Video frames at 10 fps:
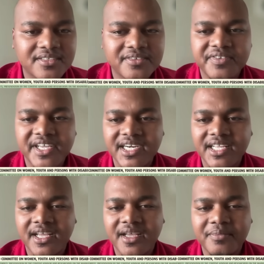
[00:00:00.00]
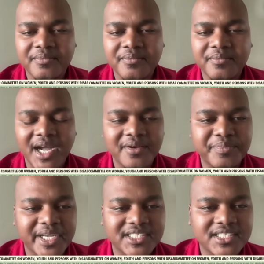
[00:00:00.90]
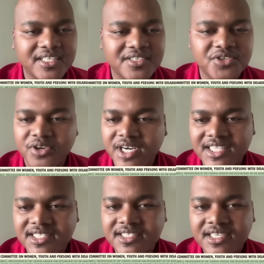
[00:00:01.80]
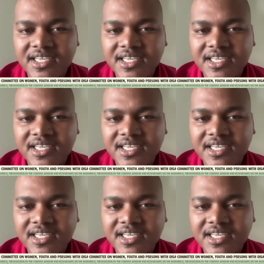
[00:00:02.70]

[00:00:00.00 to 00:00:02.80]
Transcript: very unpassionate sonas.